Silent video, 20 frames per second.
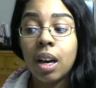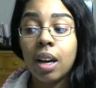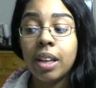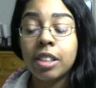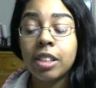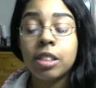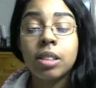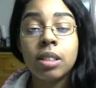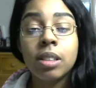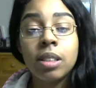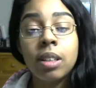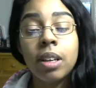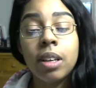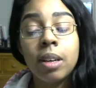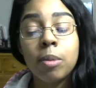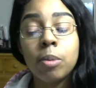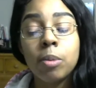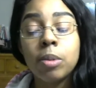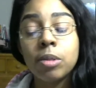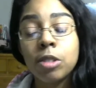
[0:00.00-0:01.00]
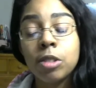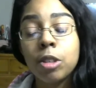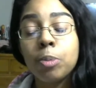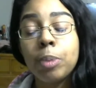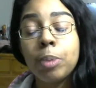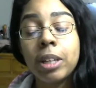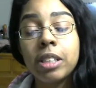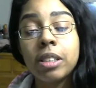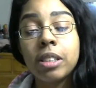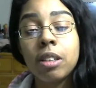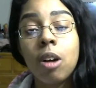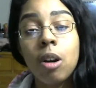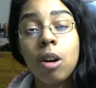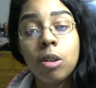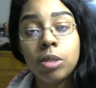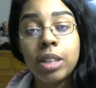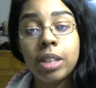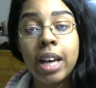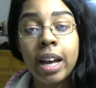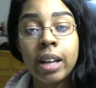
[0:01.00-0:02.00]
It took place in a
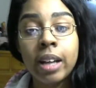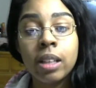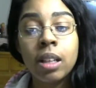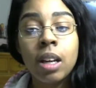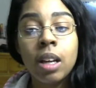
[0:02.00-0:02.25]
hotel,